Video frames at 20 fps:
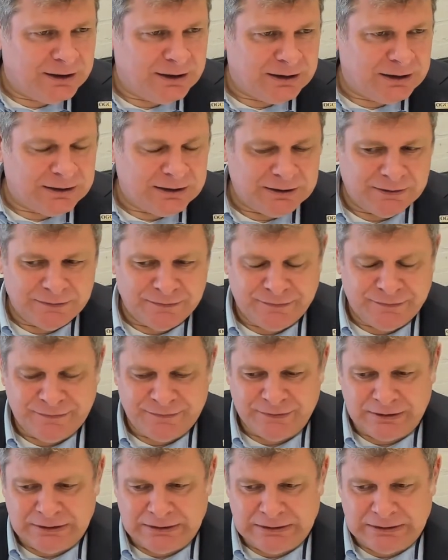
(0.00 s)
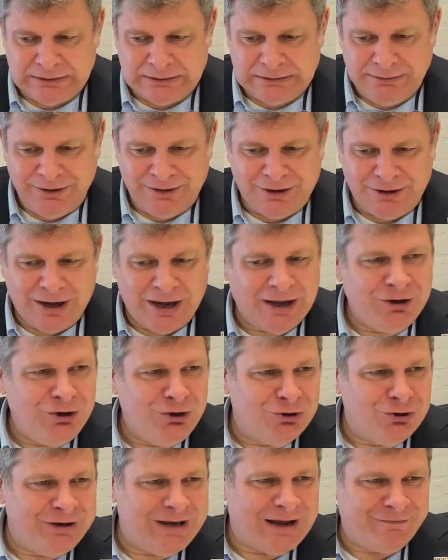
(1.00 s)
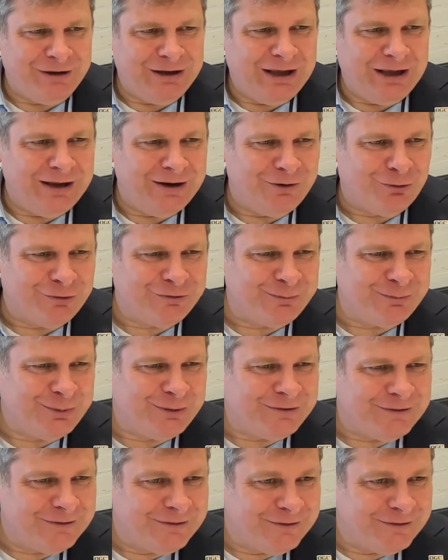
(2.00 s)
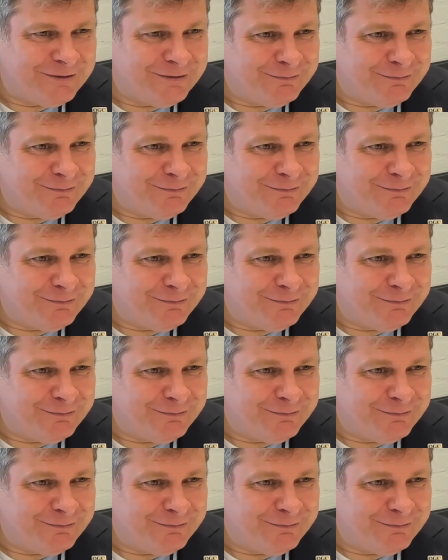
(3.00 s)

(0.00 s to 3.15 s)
of how do you navigate a hospital?